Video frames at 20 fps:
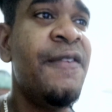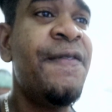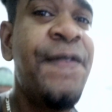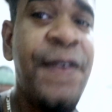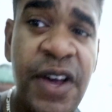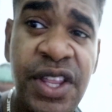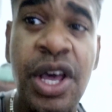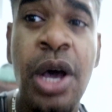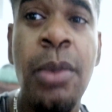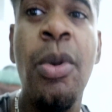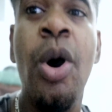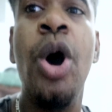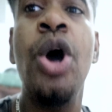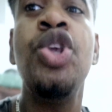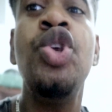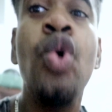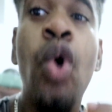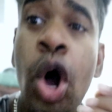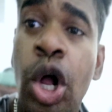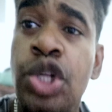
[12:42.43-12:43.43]
Furthermore,
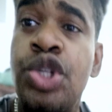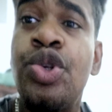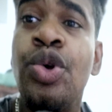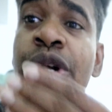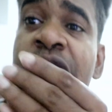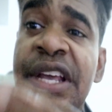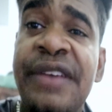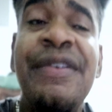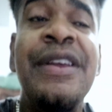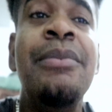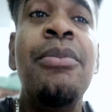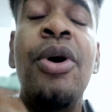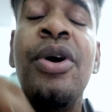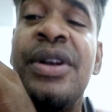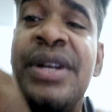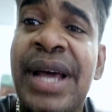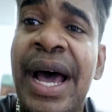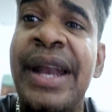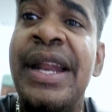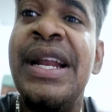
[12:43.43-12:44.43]
you also live in
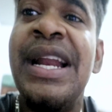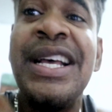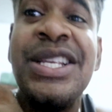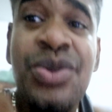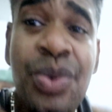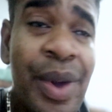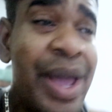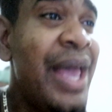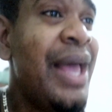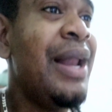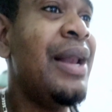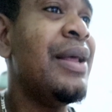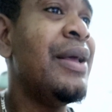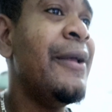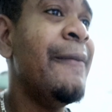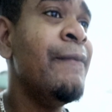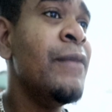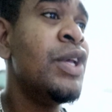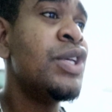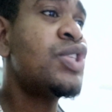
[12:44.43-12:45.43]
Morne Daniel as well.